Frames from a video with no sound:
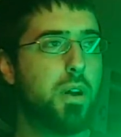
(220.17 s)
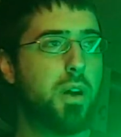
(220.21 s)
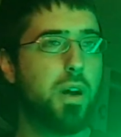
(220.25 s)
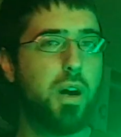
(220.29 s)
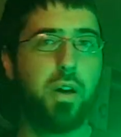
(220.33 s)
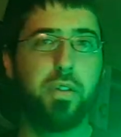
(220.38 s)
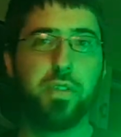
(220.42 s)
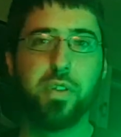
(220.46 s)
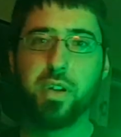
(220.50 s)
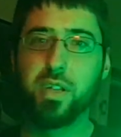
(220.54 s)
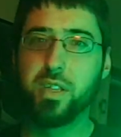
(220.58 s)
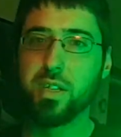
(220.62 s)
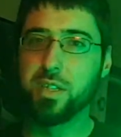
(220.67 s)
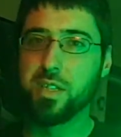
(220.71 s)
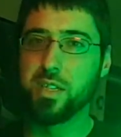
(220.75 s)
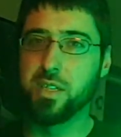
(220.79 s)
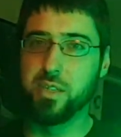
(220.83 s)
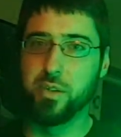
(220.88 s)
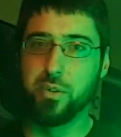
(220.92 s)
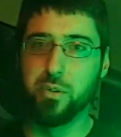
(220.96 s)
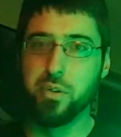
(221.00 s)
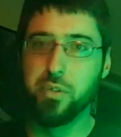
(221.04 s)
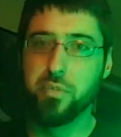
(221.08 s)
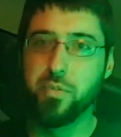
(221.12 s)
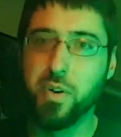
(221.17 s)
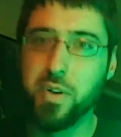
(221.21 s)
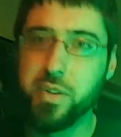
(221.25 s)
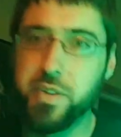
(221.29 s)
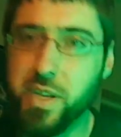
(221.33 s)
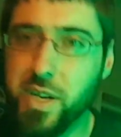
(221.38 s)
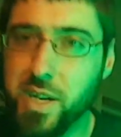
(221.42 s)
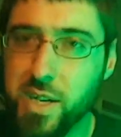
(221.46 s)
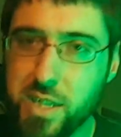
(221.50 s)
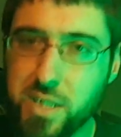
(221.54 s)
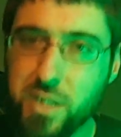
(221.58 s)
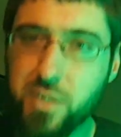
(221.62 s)
I think this is the only font
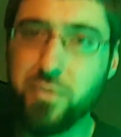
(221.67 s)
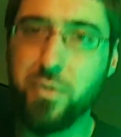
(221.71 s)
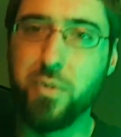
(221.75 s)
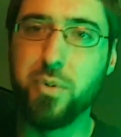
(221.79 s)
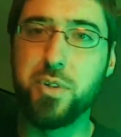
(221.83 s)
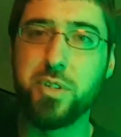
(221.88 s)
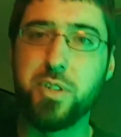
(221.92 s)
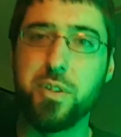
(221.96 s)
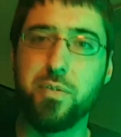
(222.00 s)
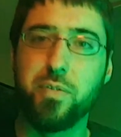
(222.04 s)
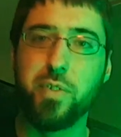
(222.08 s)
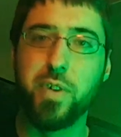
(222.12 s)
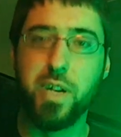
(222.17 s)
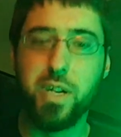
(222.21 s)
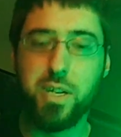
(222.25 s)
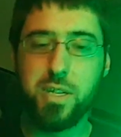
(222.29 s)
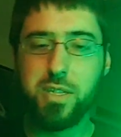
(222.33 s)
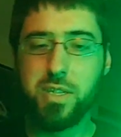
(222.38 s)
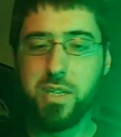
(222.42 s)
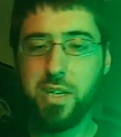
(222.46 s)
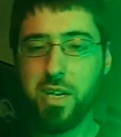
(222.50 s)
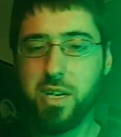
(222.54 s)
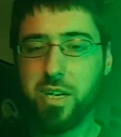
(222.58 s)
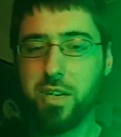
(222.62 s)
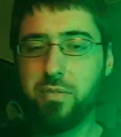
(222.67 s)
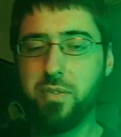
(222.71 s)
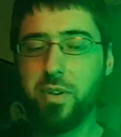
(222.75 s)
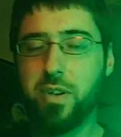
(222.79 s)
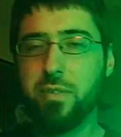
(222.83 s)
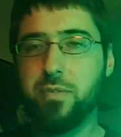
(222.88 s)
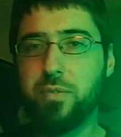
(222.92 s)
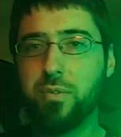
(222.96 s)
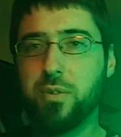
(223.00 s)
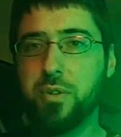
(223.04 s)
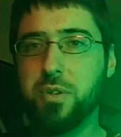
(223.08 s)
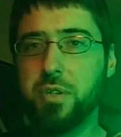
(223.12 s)
that has force effects. To
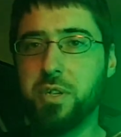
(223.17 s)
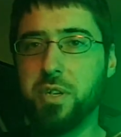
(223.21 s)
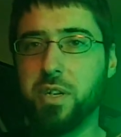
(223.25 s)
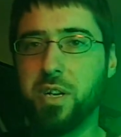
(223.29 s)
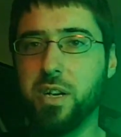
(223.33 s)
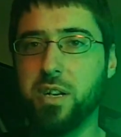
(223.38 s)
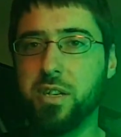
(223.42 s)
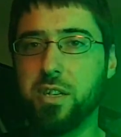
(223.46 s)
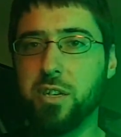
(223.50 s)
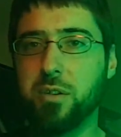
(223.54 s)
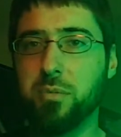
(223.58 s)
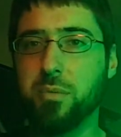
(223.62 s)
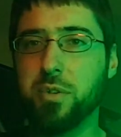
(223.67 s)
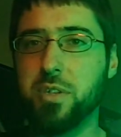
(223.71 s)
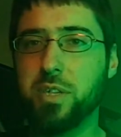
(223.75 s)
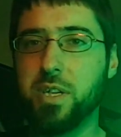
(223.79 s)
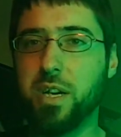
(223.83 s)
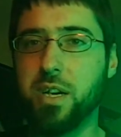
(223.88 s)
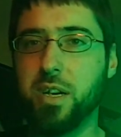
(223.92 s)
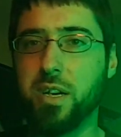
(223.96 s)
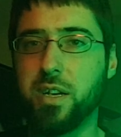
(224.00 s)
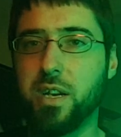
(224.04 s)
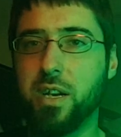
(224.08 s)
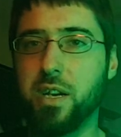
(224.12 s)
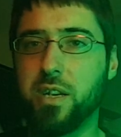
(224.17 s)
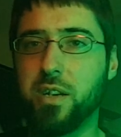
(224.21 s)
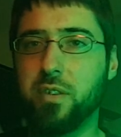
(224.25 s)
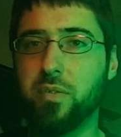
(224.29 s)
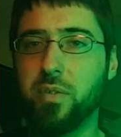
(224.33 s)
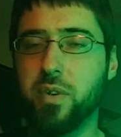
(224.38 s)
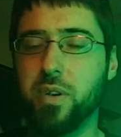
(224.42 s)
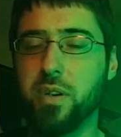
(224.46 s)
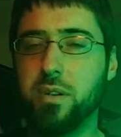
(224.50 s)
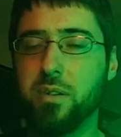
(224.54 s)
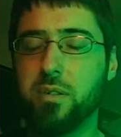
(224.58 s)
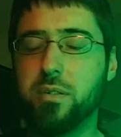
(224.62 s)
activate force, you got double tap
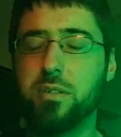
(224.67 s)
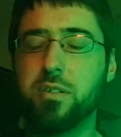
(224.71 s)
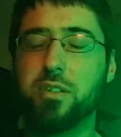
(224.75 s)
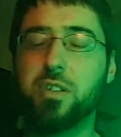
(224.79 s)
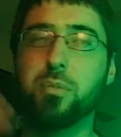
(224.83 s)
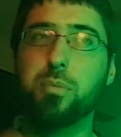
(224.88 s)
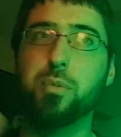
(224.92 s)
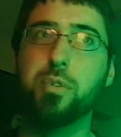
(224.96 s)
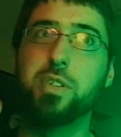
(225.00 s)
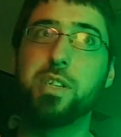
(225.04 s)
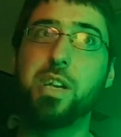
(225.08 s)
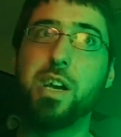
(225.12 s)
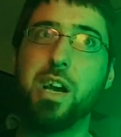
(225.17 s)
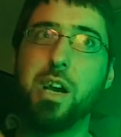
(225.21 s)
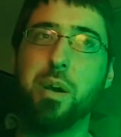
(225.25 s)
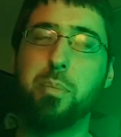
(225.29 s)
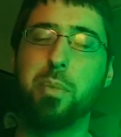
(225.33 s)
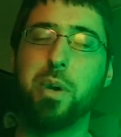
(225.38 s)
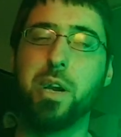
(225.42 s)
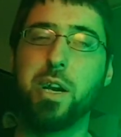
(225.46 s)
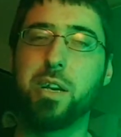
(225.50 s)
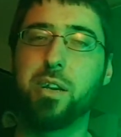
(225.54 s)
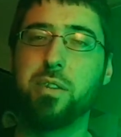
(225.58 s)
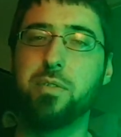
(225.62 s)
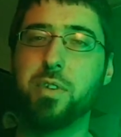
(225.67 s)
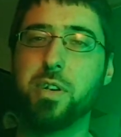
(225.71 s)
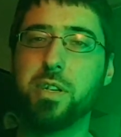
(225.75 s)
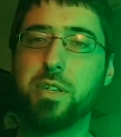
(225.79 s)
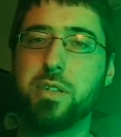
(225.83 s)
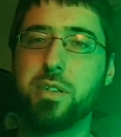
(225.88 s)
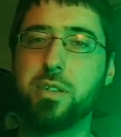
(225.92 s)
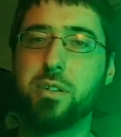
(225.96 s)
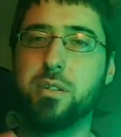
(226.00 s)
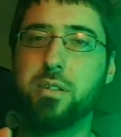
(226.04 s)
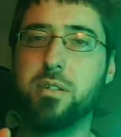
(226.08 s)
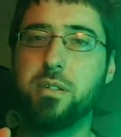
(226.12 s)

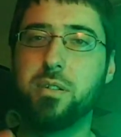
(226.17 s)
activation.